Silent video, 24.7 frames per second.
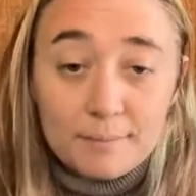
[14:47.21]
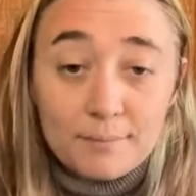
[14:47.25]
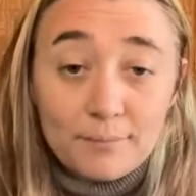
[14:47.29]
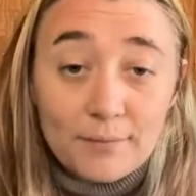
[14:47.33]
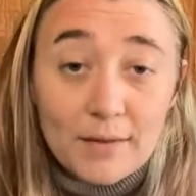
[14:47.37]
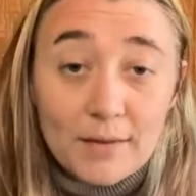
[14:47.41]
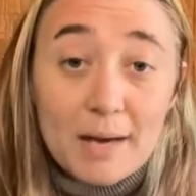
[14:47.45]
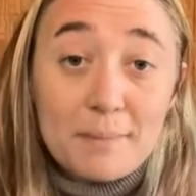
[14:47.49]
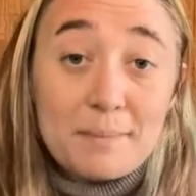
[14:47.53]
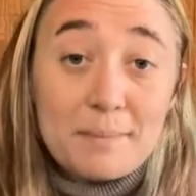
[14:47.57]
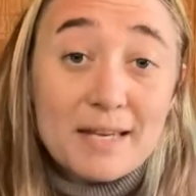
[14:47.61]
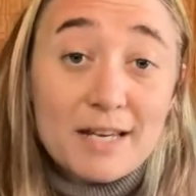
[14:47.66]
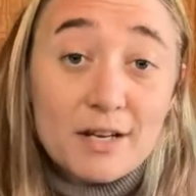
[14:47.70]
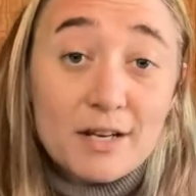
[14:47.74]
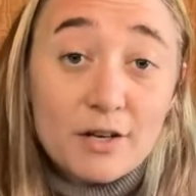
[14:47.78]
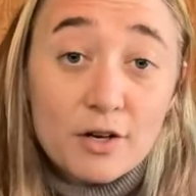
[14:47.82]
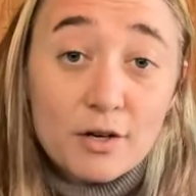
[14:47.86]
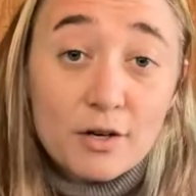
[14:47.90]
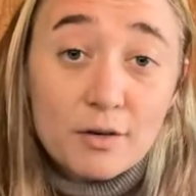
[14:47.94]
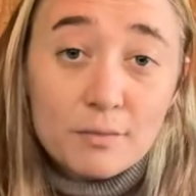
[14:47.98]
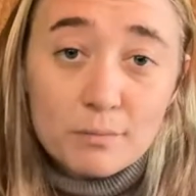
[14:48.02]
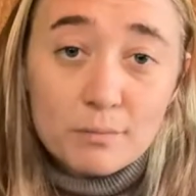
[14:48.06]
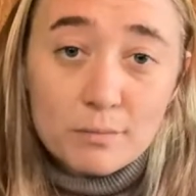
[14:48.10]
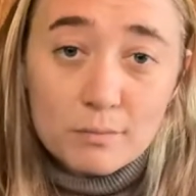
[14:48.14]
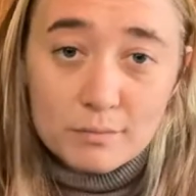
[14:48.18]
I'm
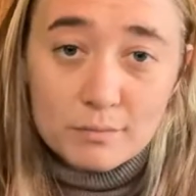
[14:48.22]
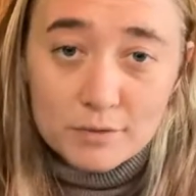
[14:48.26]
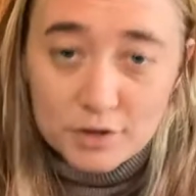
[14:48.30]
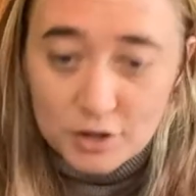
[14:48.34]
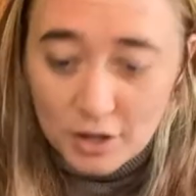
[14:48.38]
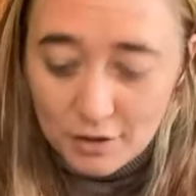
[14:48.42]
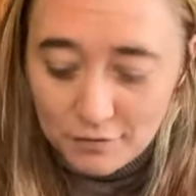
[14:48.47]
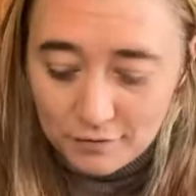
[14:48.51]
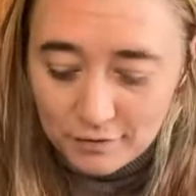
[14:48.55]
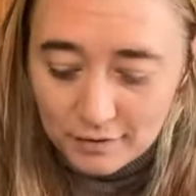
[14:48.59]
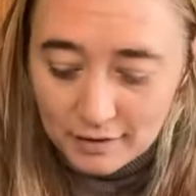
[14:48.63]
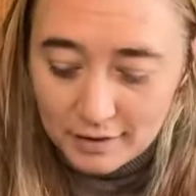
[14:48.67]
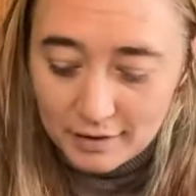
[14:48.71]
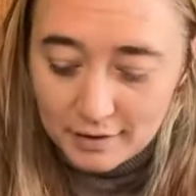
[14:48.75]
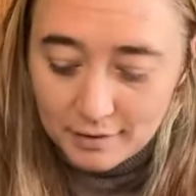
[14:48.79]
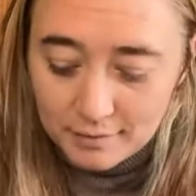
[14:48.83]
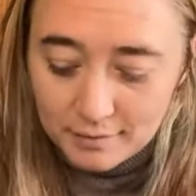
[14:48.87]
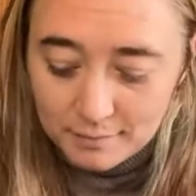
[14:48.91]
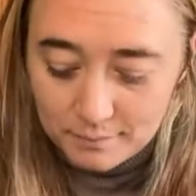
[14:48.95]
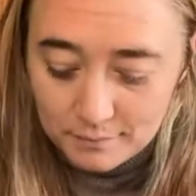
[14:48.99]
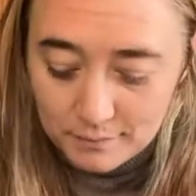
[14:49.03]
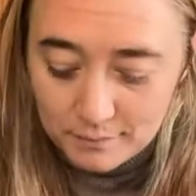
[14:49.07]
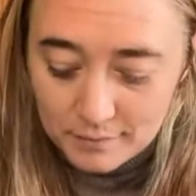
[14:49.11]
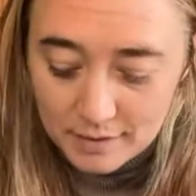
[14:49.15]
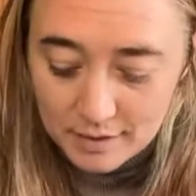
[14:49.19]
here shuffling,
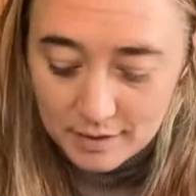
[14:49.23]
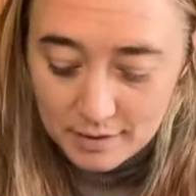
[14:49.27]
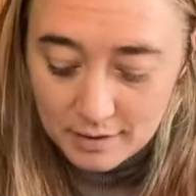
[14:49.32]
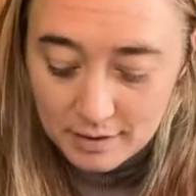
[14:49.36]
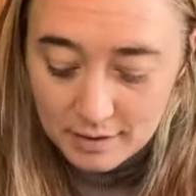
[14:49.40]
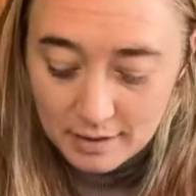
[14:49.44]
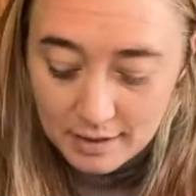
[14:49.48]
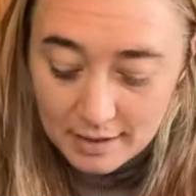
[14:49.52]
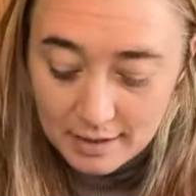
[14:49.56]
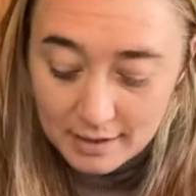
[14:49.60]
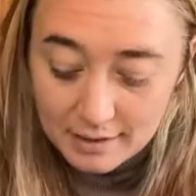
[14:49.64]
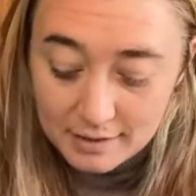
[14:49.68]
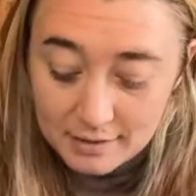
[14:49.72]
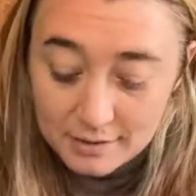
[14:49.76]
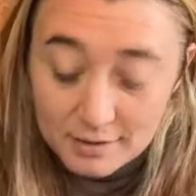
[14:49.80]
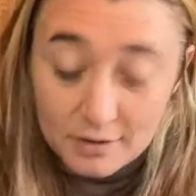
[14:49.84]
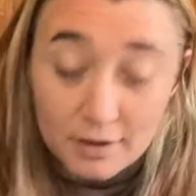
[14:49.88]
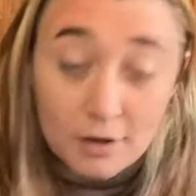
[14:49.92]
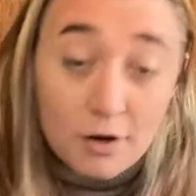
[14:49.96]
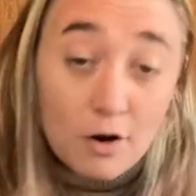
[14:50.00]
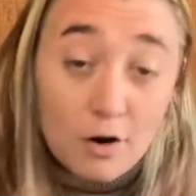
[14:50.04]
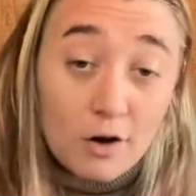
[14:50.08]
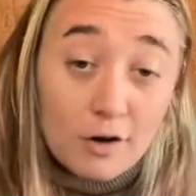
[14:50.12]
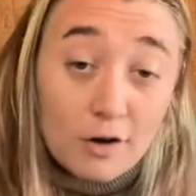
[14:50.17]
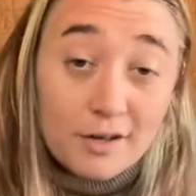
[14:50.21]
and a
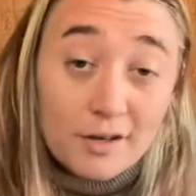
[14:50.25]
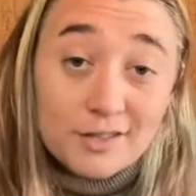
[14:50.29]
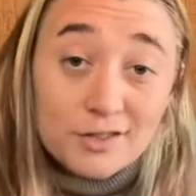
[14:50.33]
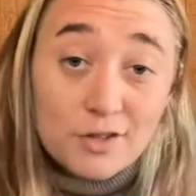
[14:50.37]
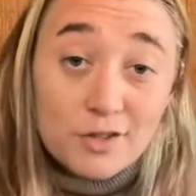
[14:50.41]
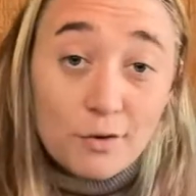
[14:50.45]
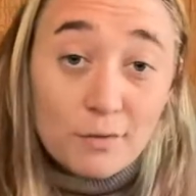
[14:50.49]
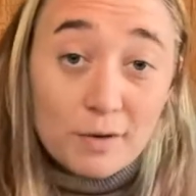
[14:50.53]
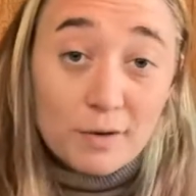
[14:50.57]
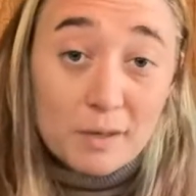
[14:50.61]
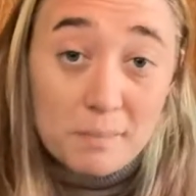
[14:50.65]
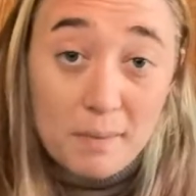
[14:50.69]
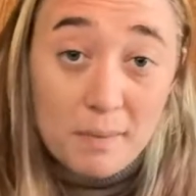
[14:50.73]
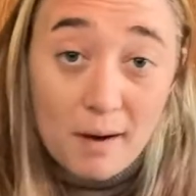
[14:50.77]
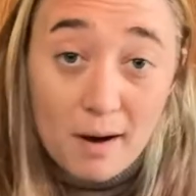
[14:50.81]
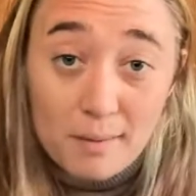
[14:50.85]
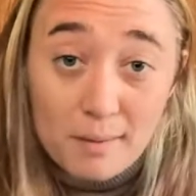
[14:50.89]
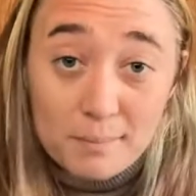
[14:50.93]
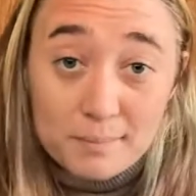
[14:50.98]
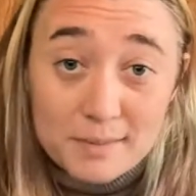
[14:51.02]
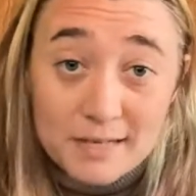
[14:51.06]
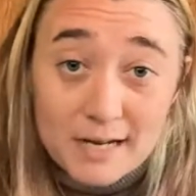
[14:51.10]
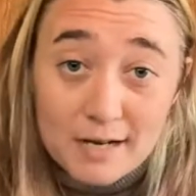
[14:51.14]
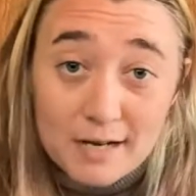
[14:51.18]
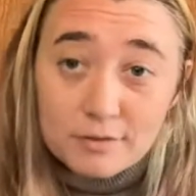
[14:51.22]
card has already
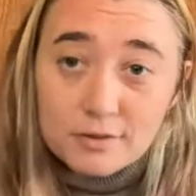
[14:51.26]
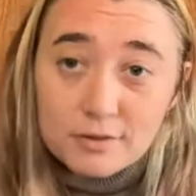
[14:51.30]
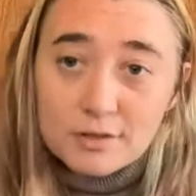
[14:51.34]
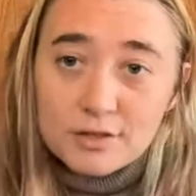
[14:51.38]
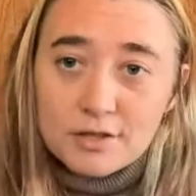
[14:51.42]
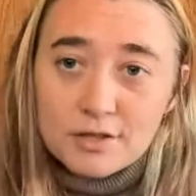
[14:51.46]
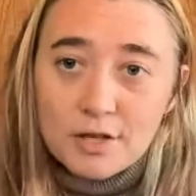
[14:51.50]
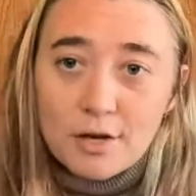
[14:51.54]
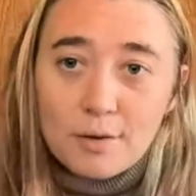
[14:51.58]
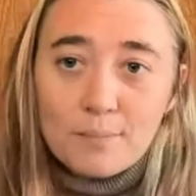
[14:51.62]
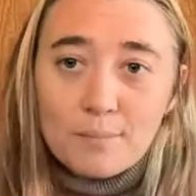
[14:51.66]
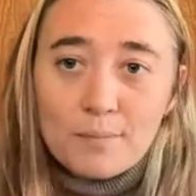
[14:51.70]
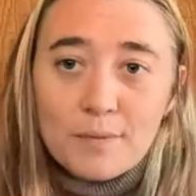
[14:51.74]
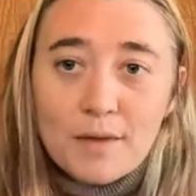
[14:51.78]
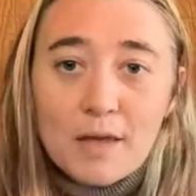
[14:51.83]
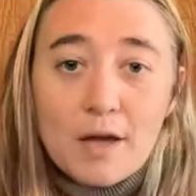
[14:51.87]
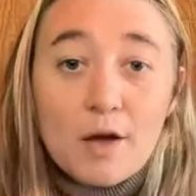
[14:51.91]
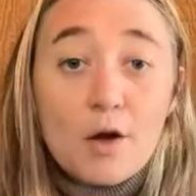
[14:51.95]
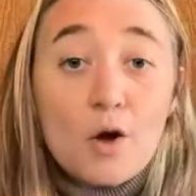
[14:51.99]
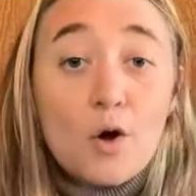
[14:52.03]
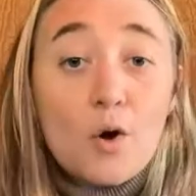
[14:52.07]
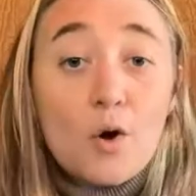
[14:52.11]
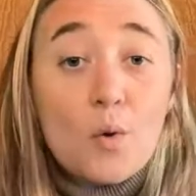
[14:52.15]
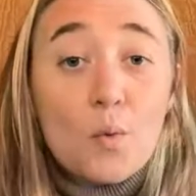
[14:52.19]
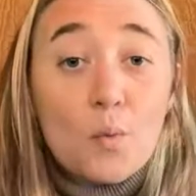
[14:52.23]
popped out. So
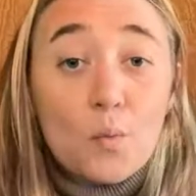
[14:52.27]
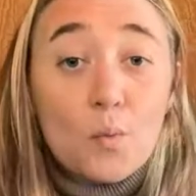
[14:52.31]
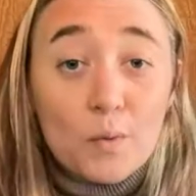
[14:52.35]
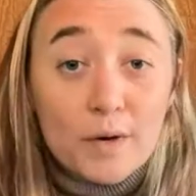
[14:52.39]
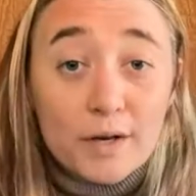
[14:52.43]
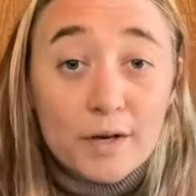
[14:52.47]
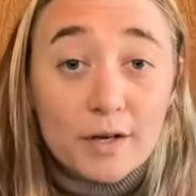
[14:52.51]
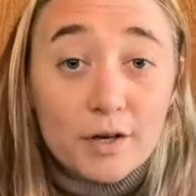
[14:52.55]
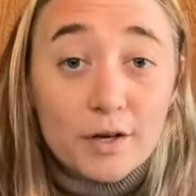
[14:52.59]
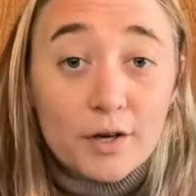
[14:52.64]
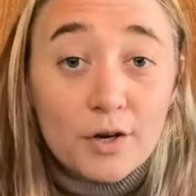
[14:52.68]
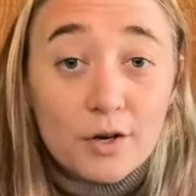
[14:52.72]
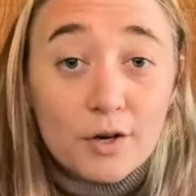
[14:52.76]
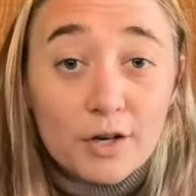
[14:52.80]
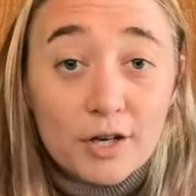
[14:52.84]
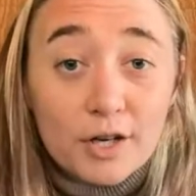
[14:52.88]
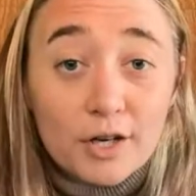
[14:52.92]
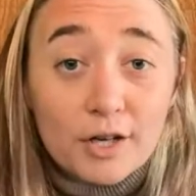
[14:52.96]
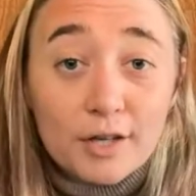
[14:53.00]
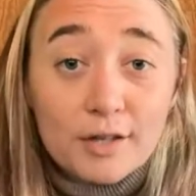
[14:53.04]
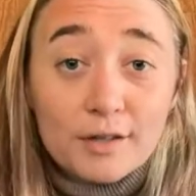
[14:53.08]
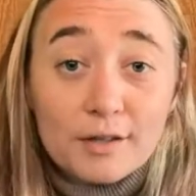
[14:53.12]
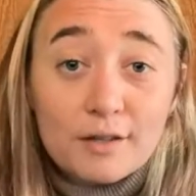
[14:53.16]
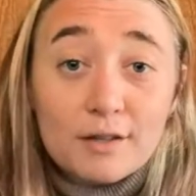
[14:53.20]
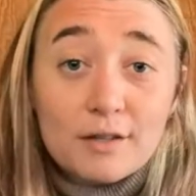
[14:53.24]
we are going to